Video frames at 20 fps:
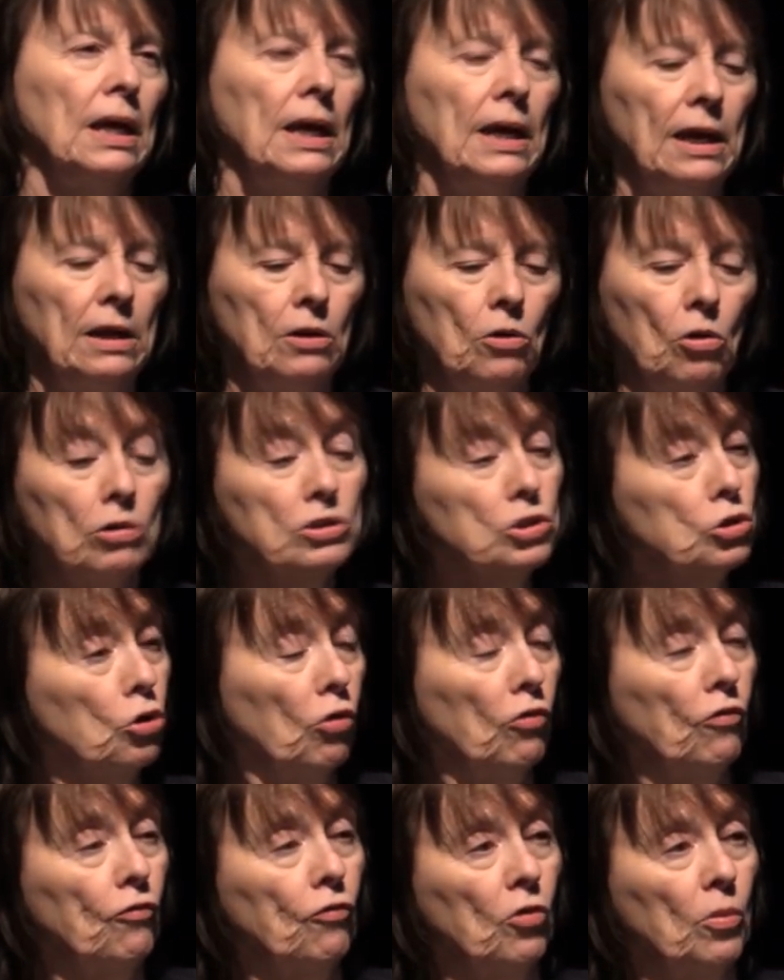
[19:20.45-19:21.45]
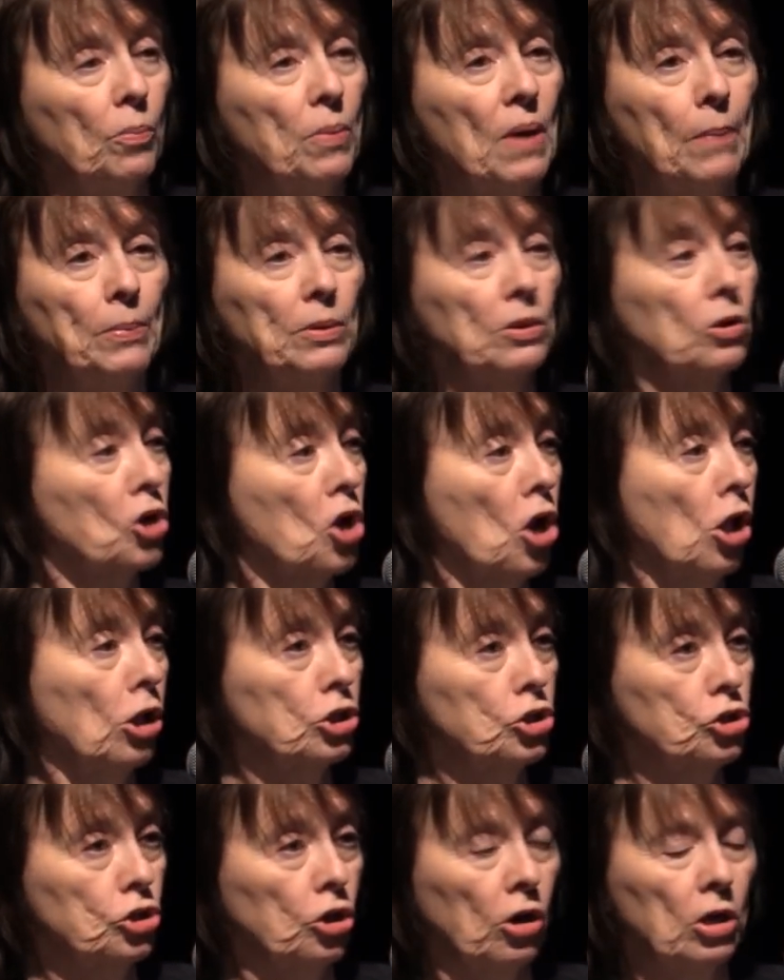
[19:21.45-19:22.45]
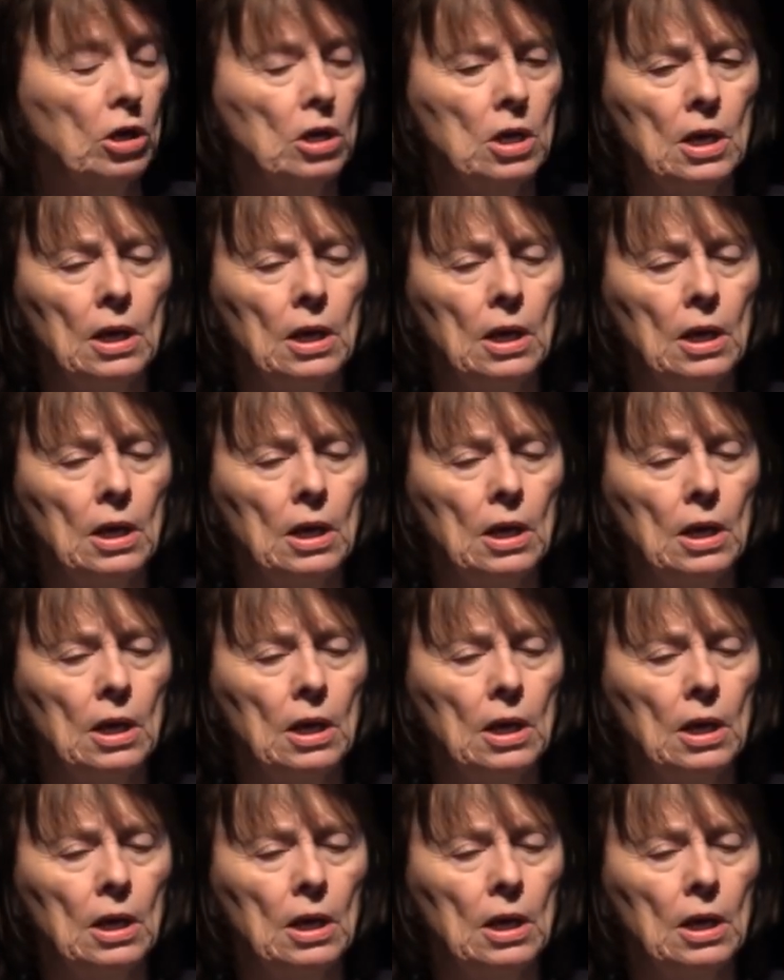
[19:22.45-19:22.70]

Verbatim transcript: and also for popular culture